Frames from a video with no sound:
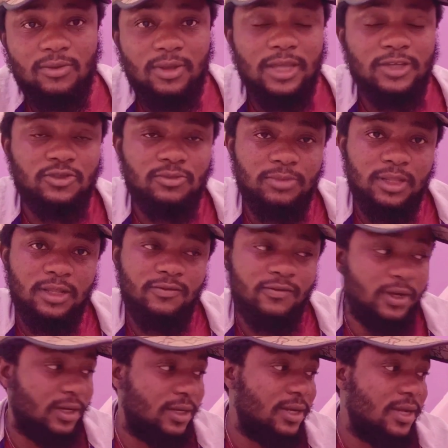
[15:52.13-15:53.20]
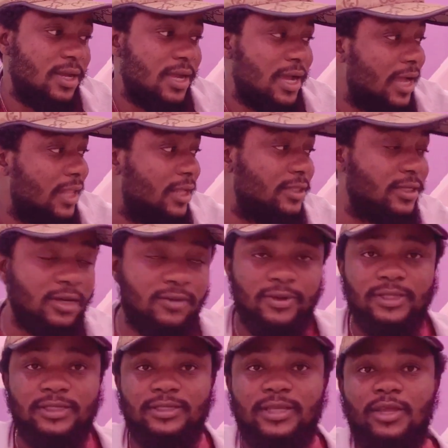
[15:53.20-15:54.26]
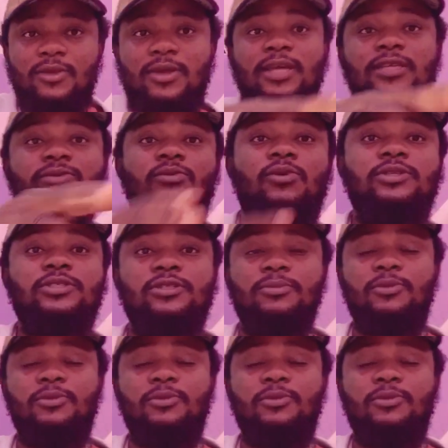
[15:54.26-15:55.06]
I let her rest. Thank you guys for watching. It's your boy, Adam Slink.